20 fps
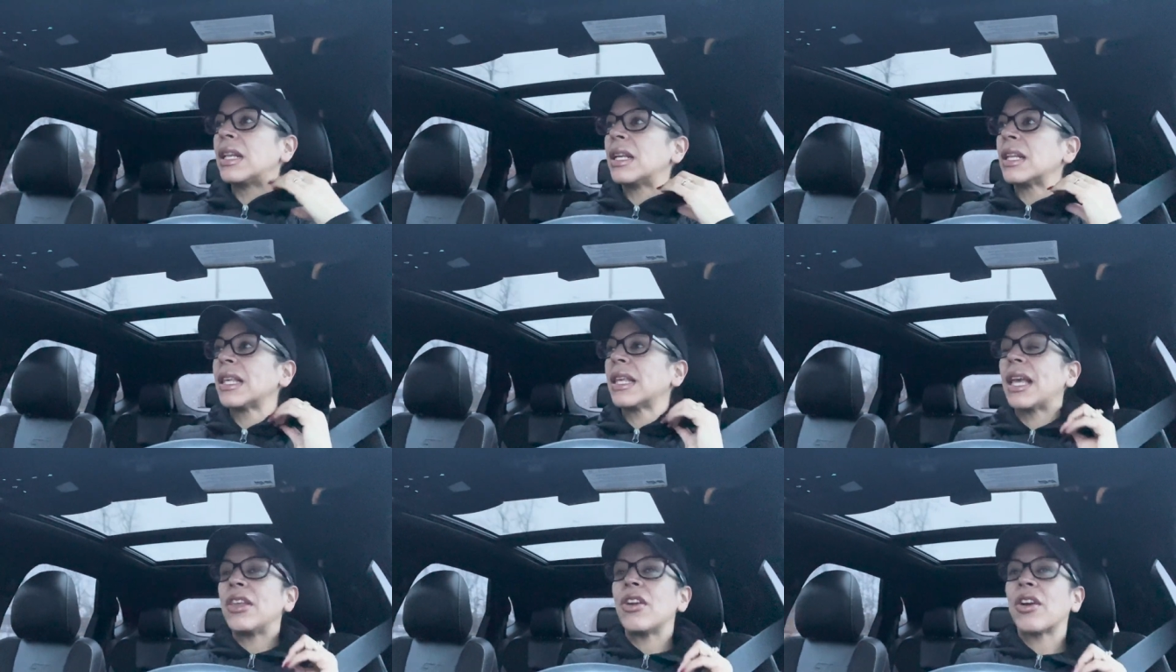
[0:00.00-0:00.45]

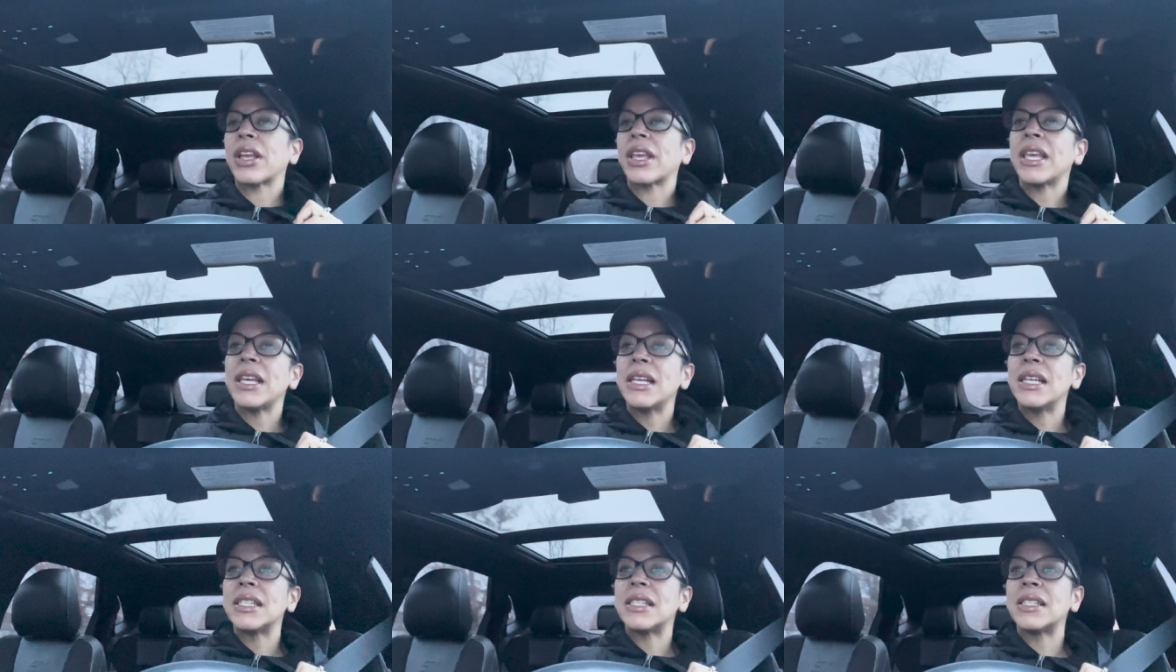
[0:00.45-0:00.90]
Get your
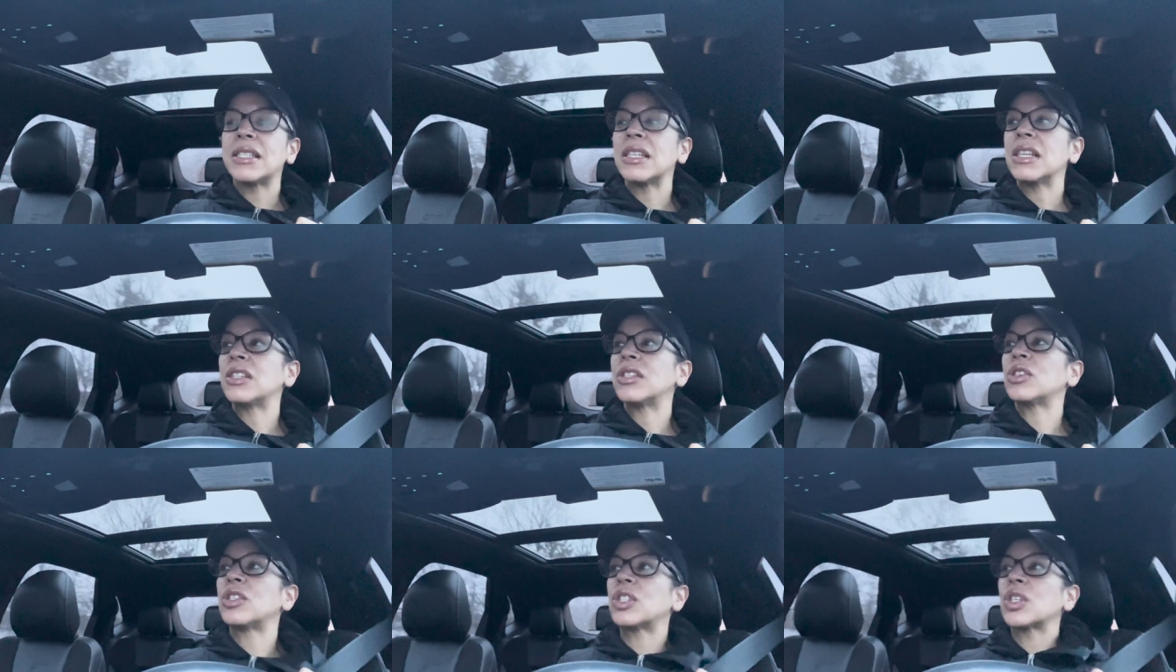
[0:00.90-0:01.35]
kids
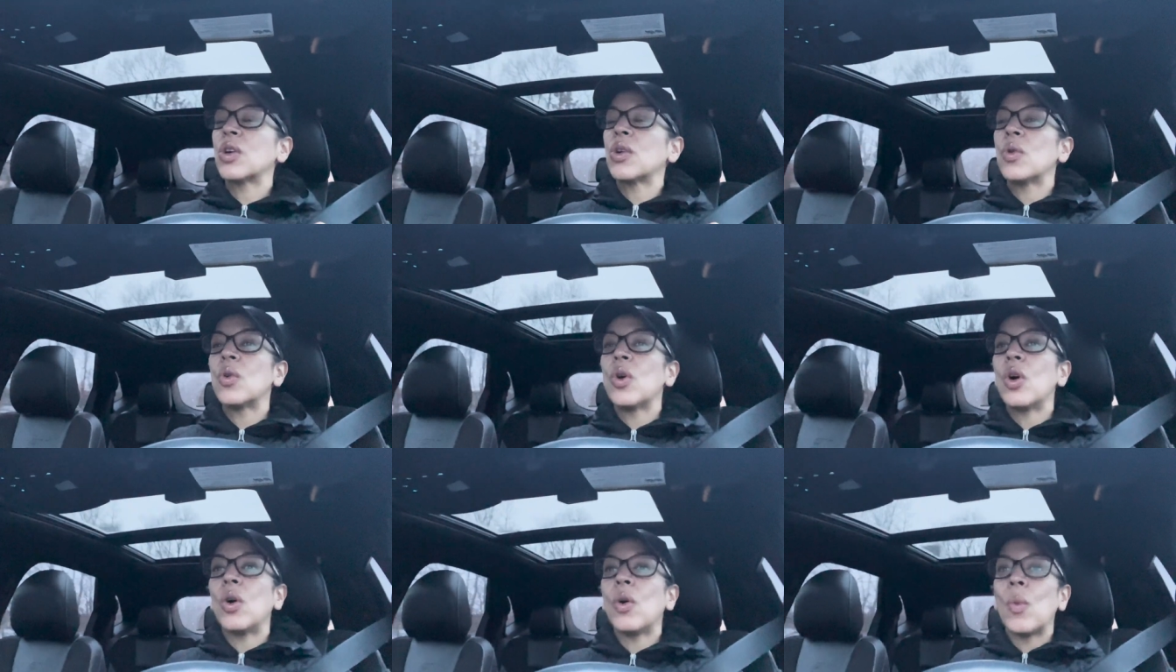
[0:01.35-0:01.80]
to
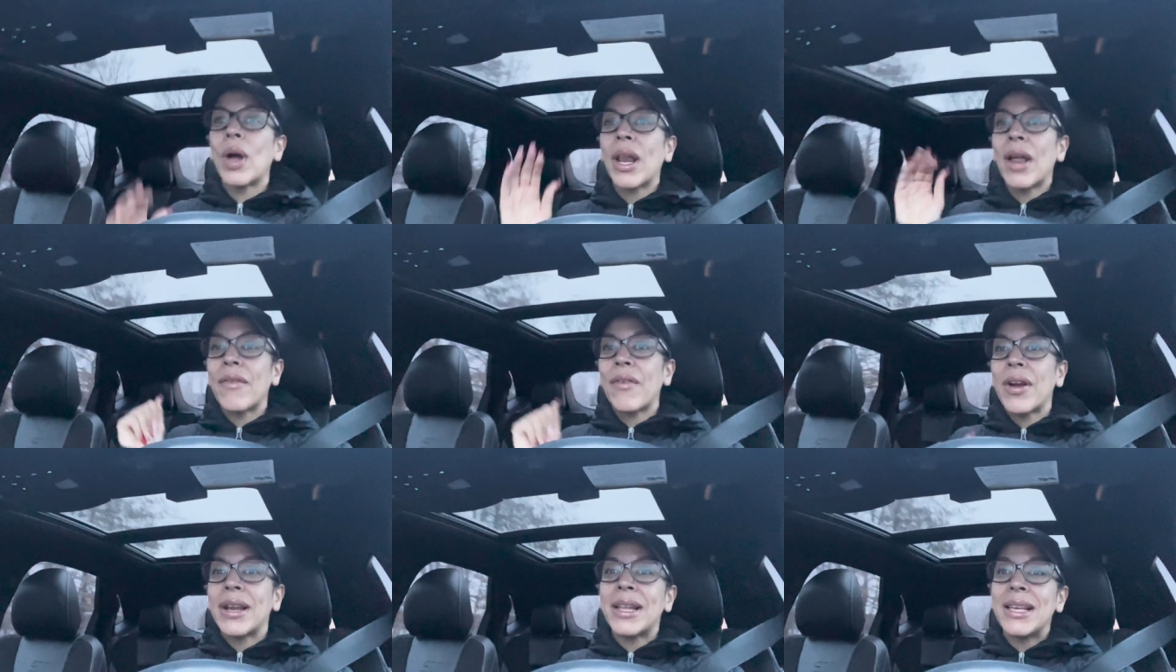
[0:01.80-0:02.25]
school,
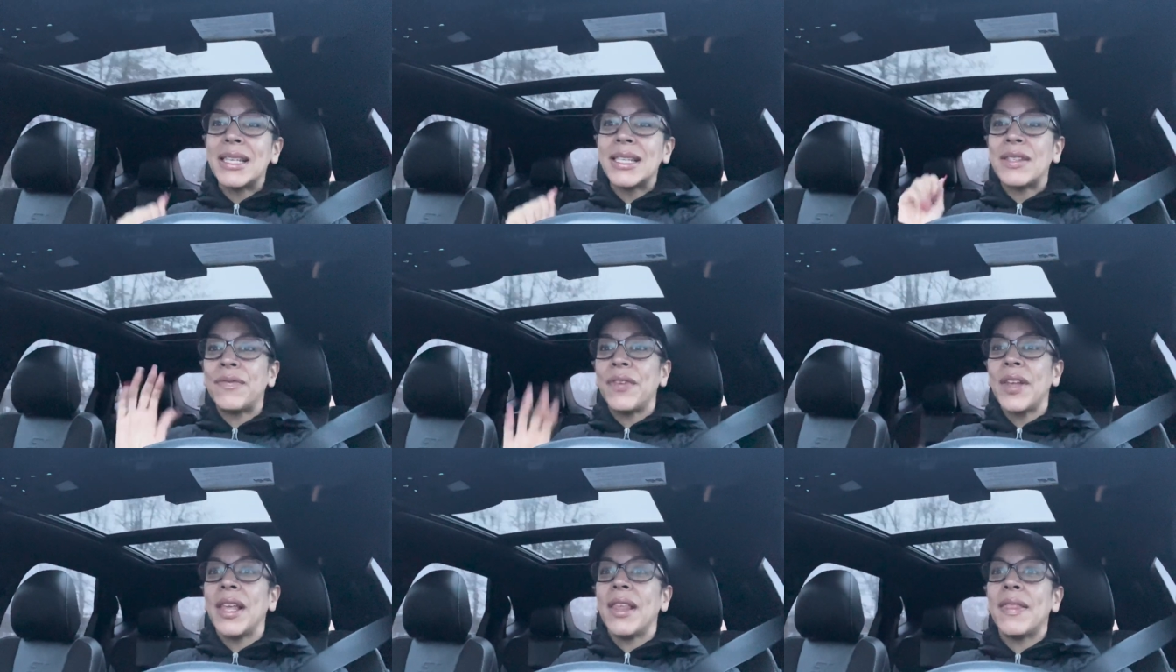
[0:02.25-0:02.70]
whatever it
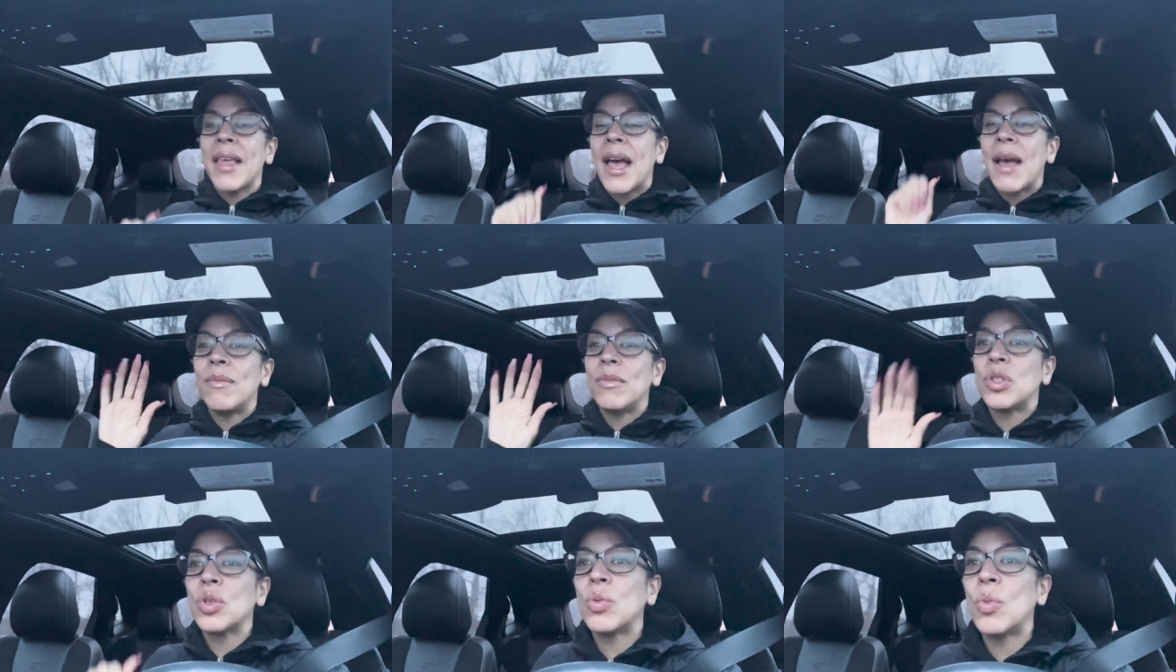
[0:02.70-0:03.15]
is, feed
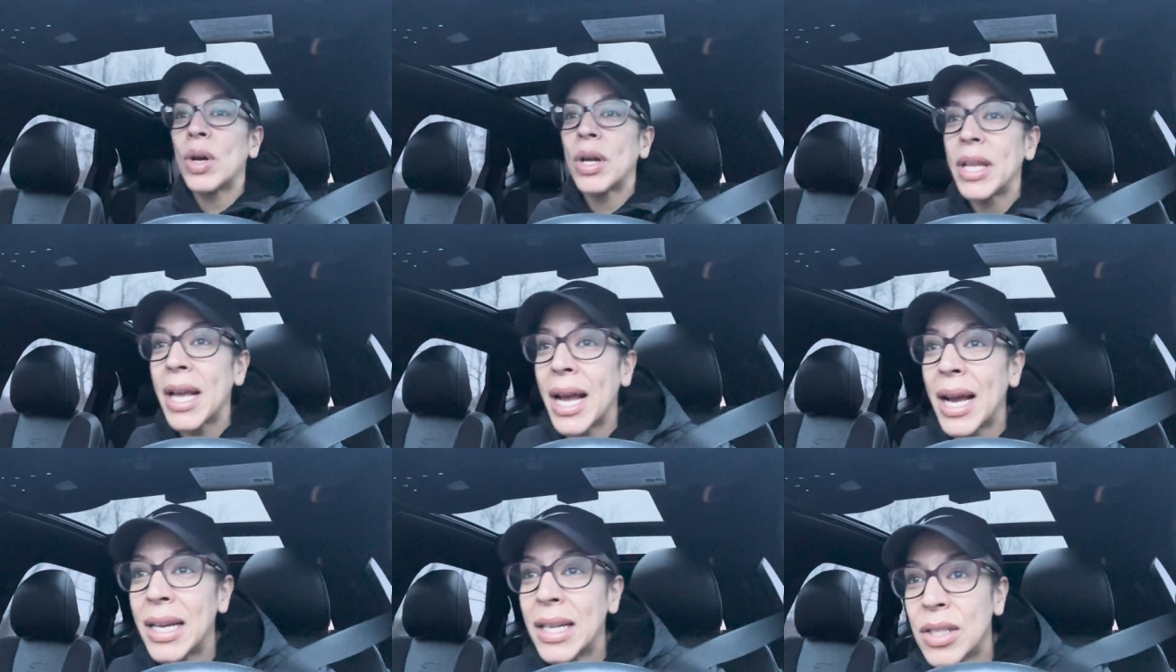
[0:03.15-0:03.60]
them, do what
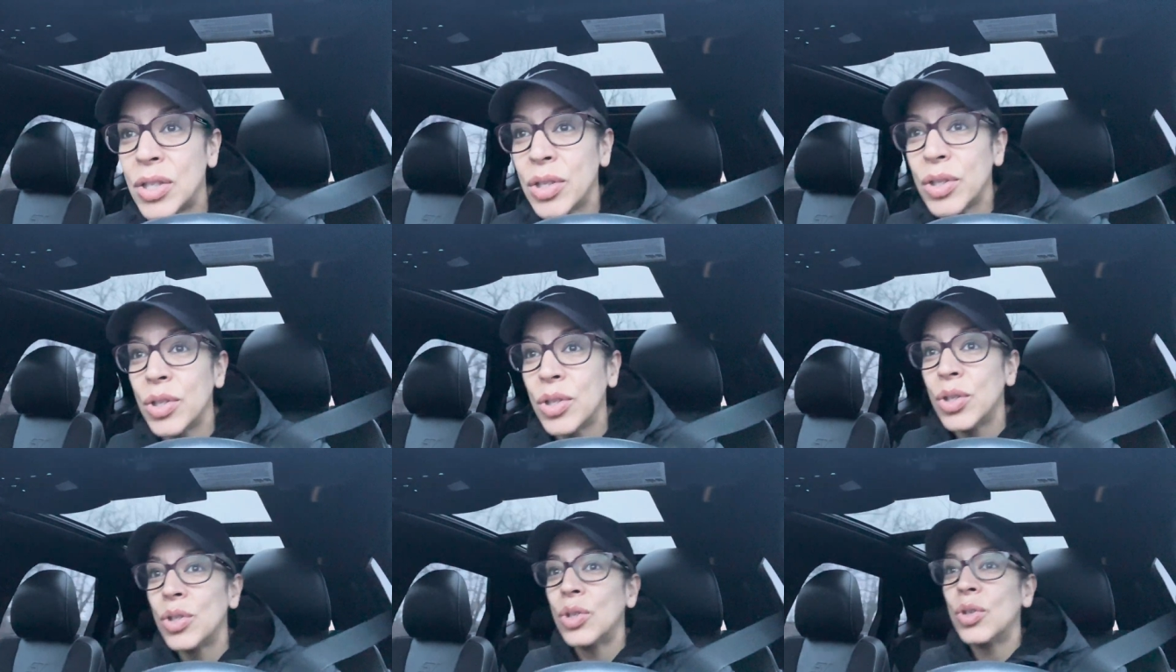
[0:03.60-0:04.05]
you gotta
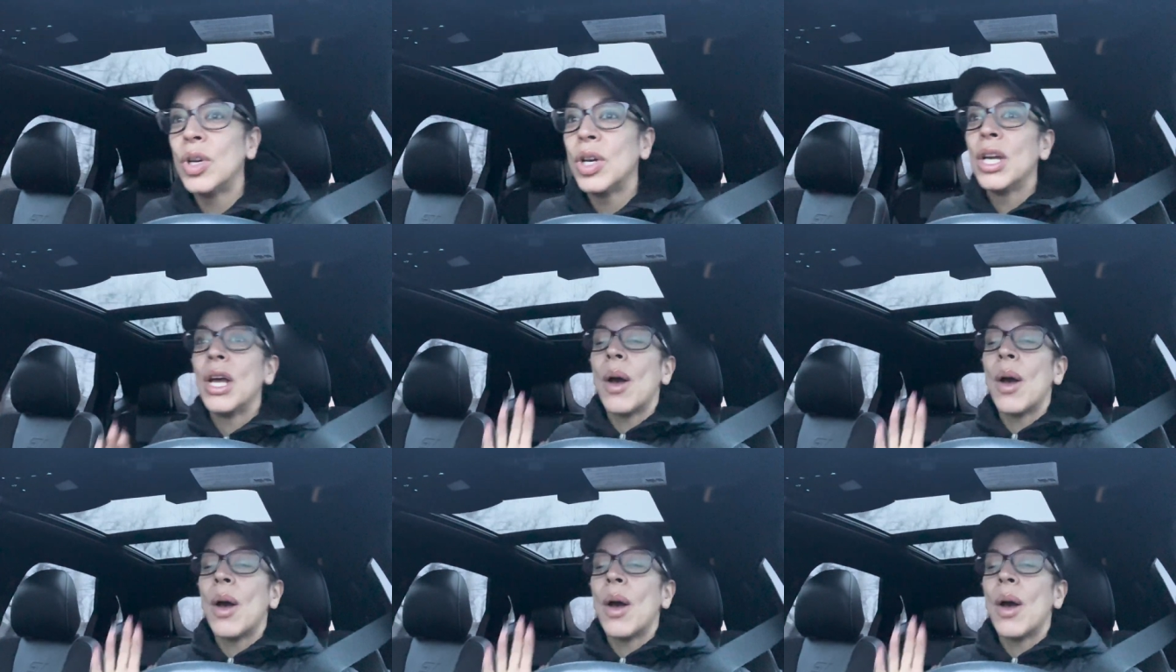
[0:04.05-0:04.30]
do,